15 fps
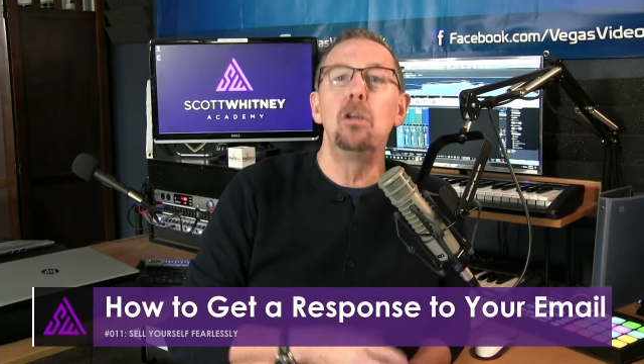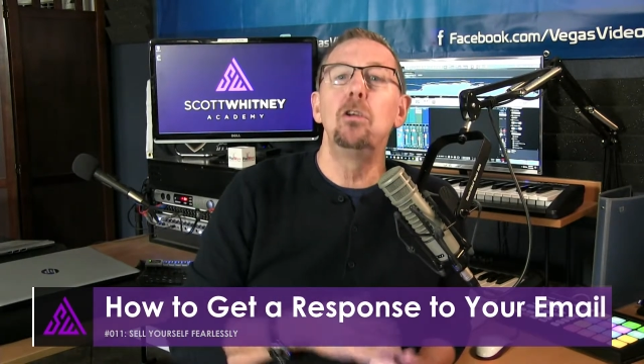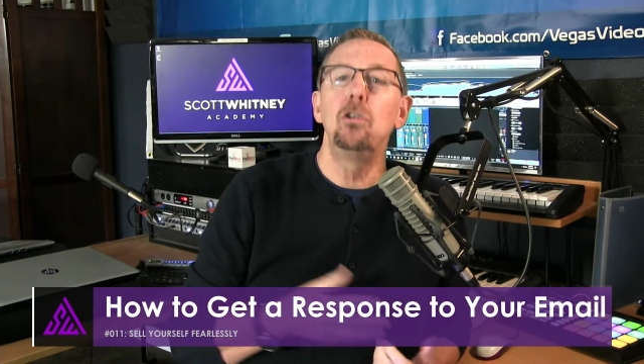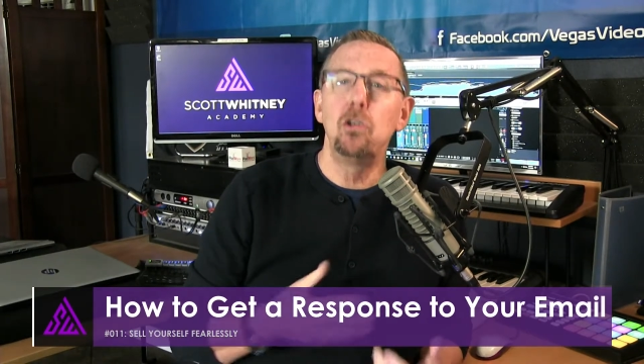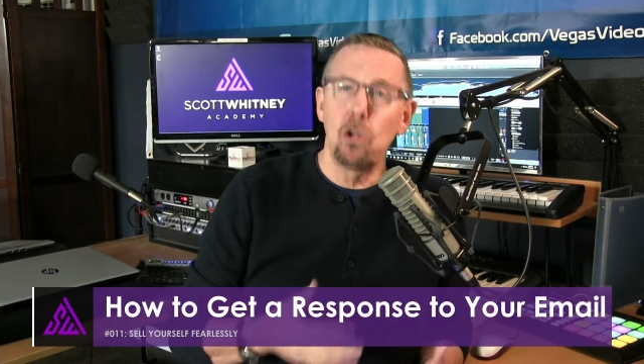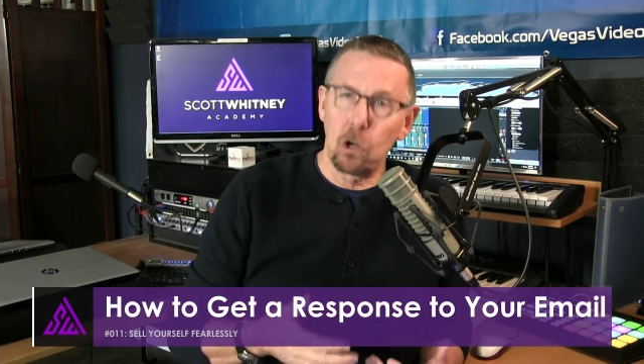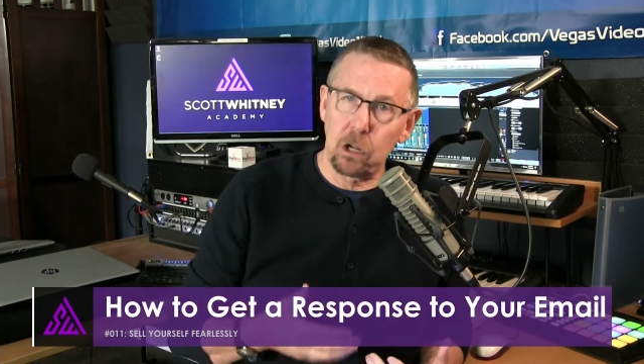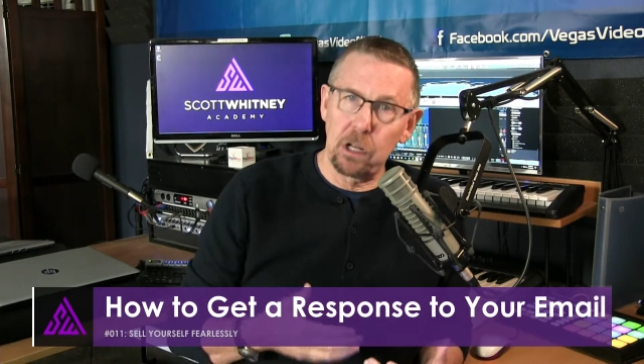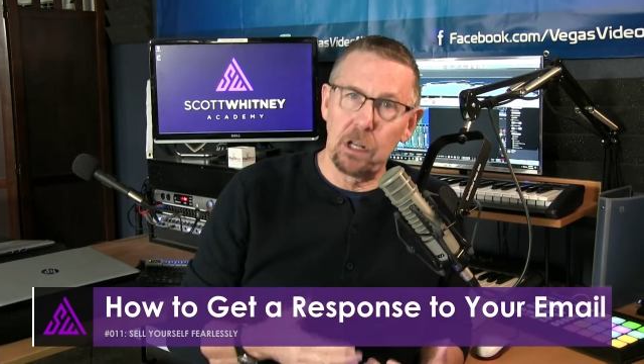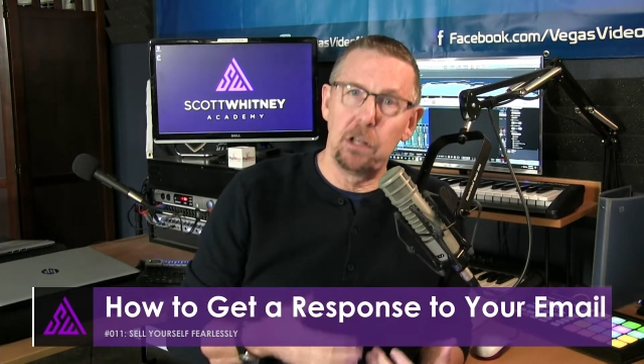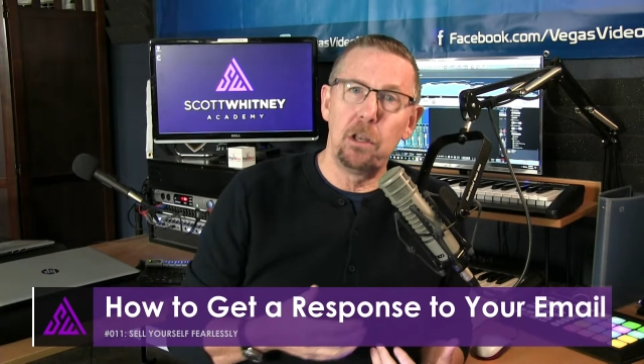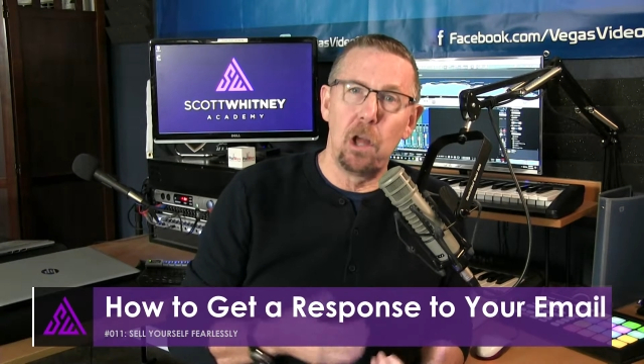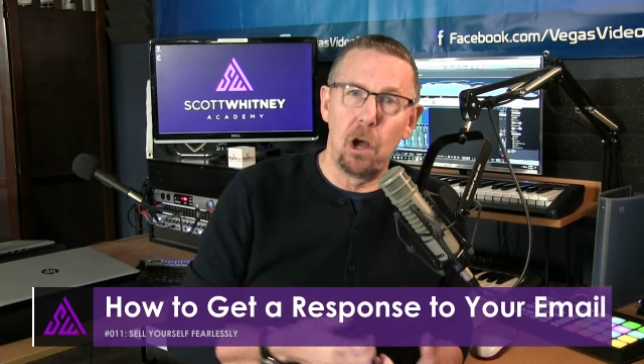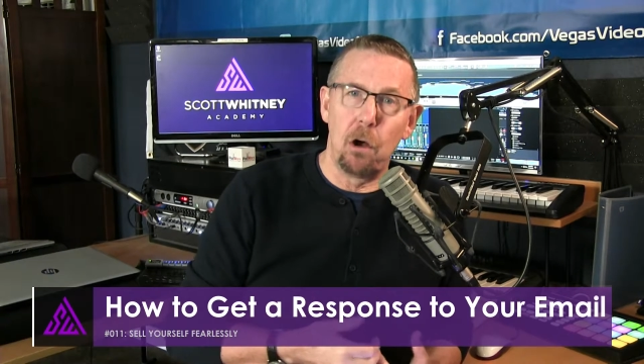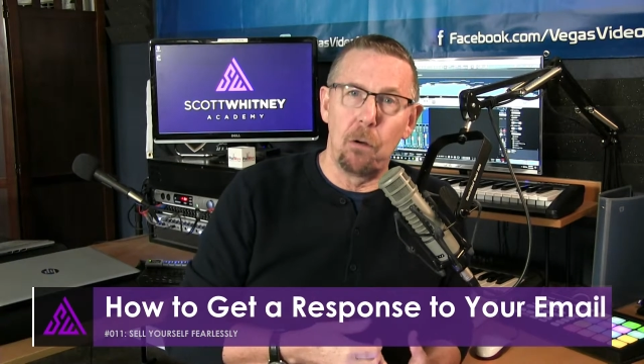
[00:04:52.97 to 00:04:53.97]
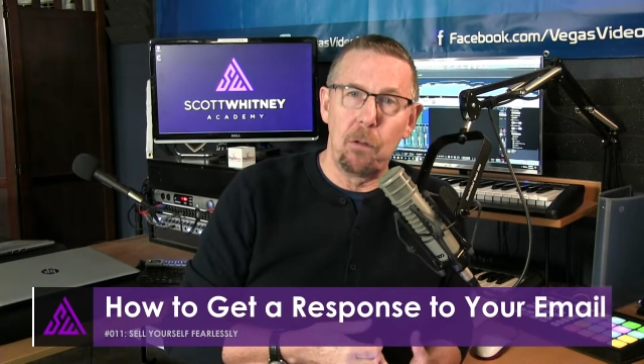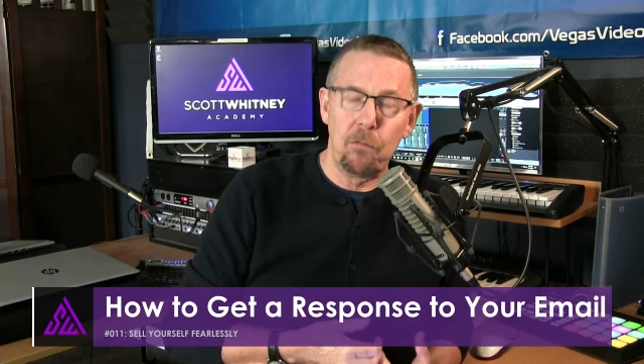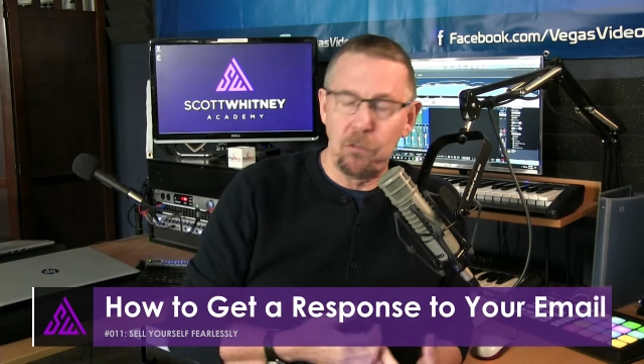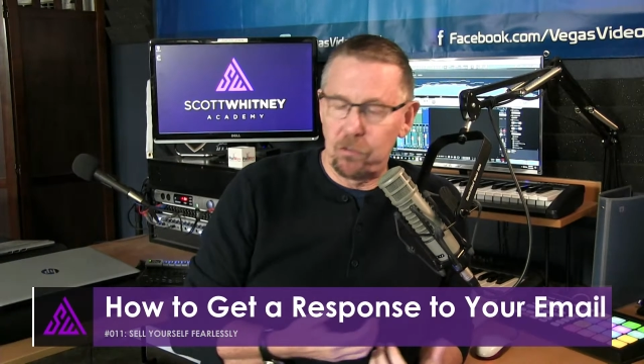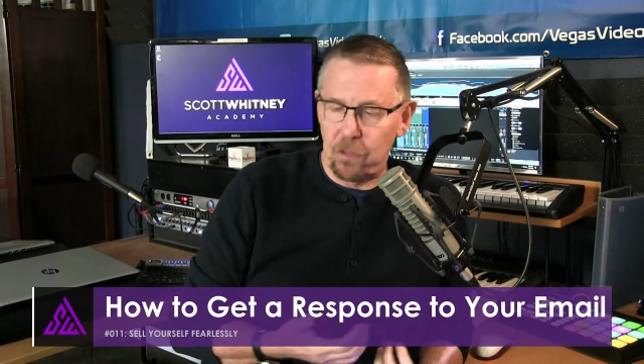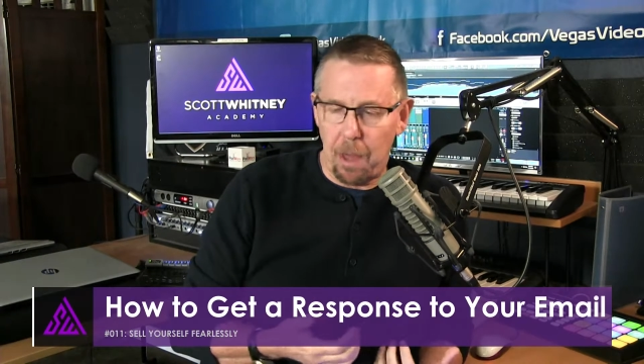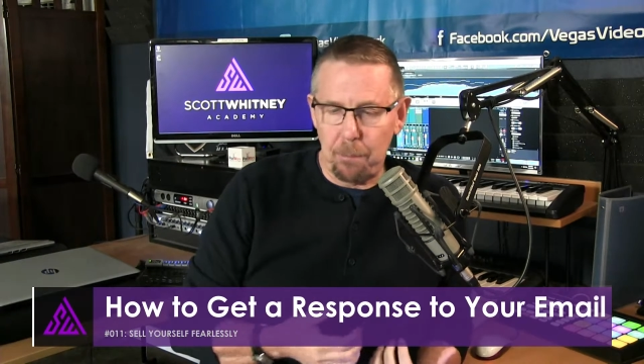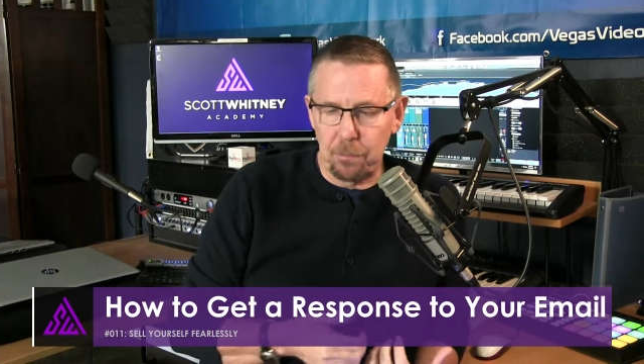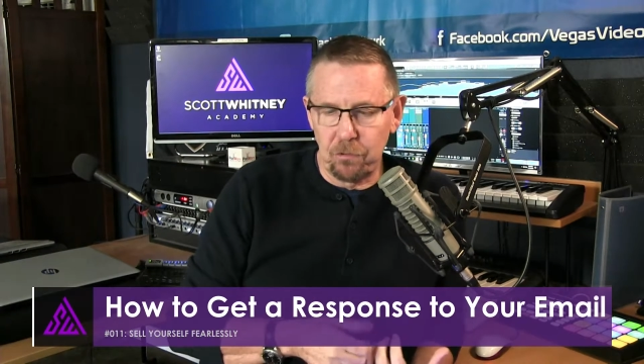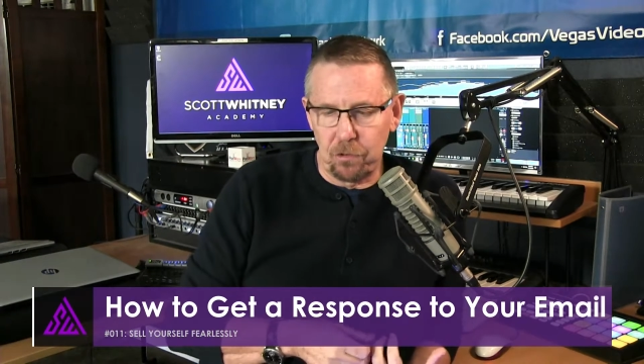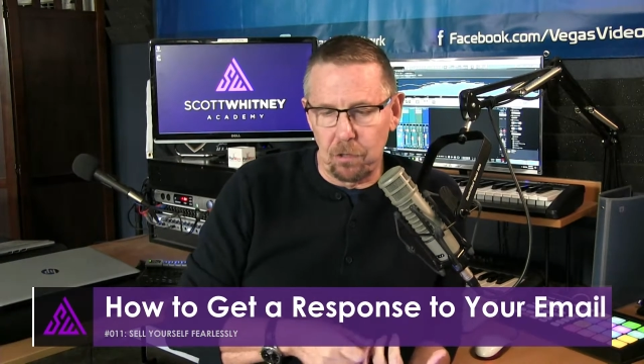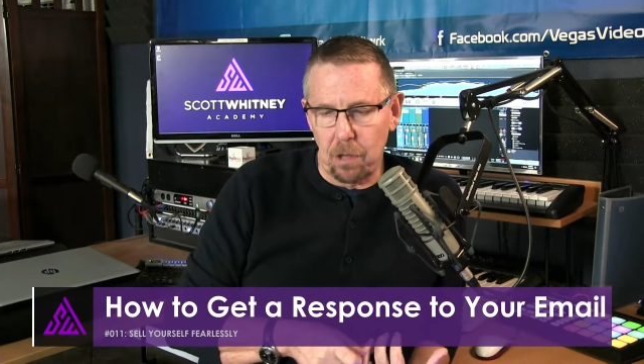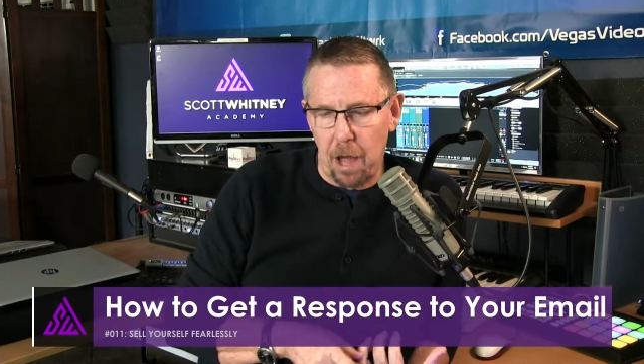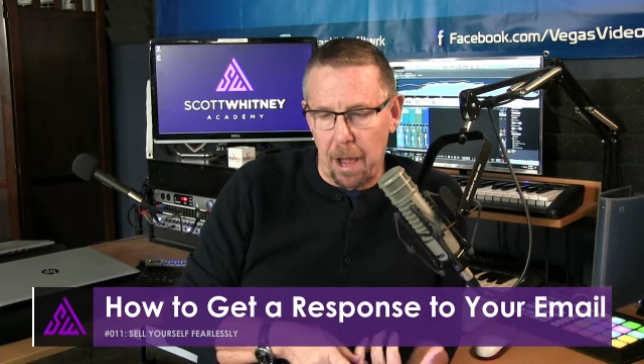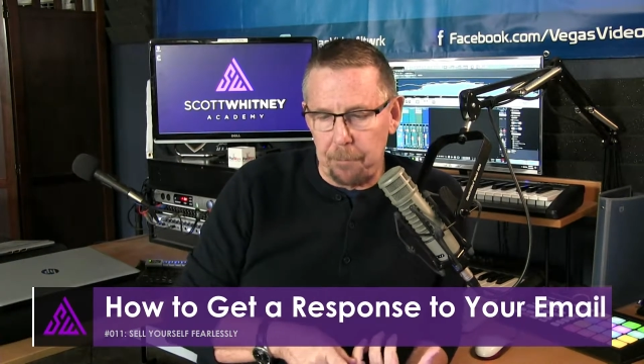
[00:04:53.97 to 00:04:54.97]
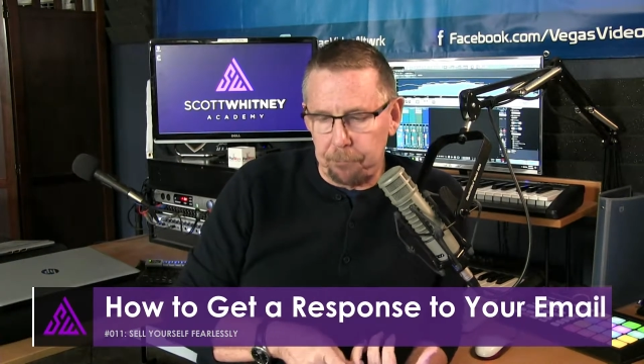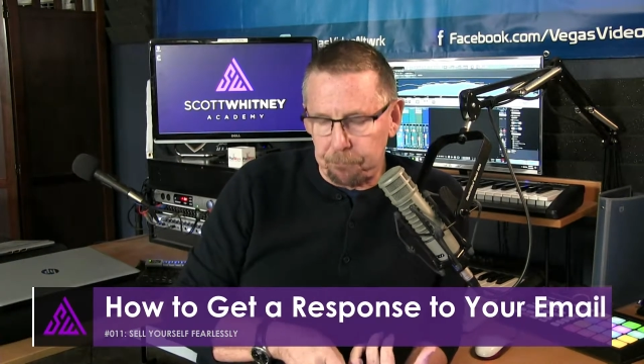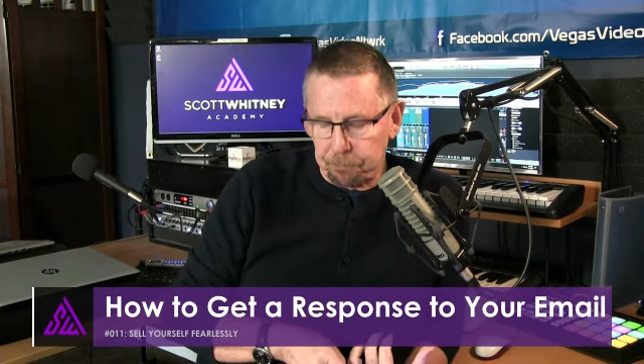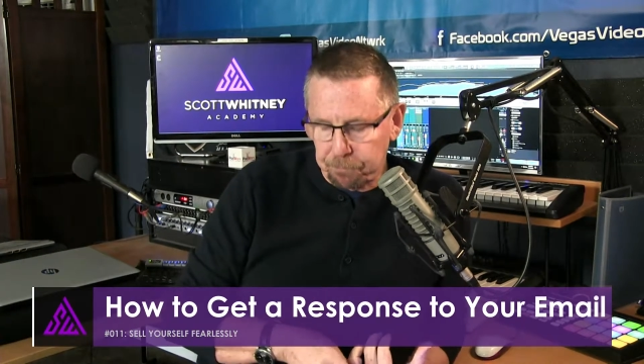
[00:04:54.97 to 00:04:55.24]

you're going to know. And this happens a lot.